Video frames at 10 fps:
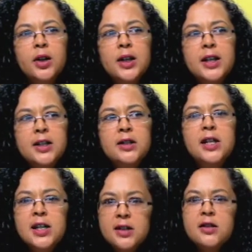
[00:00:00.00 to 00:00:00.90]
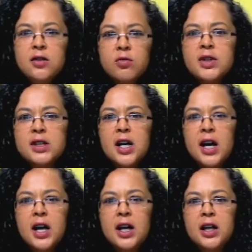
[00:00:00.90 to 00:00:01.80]
in teen
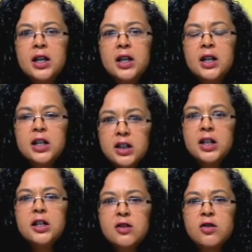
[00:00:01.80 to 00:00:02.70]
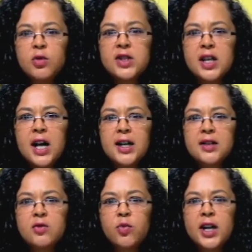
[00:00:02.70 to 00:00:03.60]

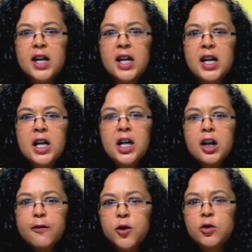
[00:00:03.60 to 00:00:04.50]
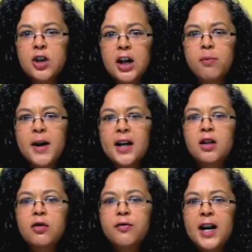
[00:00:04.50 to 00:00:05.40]
suicides, where if you track back,
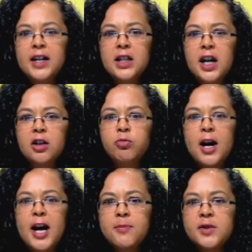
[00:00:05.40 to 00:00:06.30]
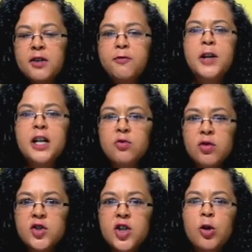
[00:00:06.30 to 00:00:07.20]
you'll find out perhaps a friend
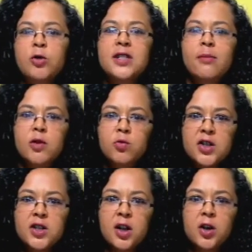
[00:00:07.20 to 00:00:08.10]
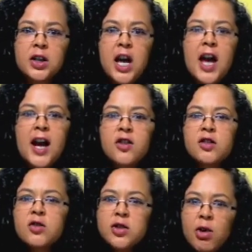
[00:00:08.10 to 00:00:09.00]
was told, someone was told, and there's
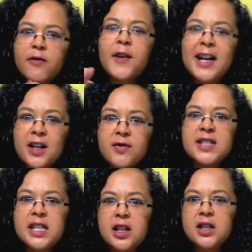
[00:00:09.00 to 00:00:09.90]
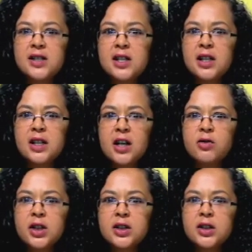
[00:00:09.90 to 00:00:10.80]
also a veil of secrecy around
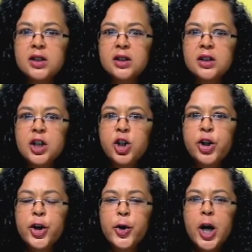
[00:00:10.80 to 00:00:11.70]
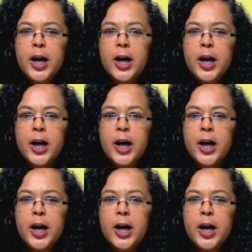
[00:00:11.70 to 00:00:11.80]
it, you know,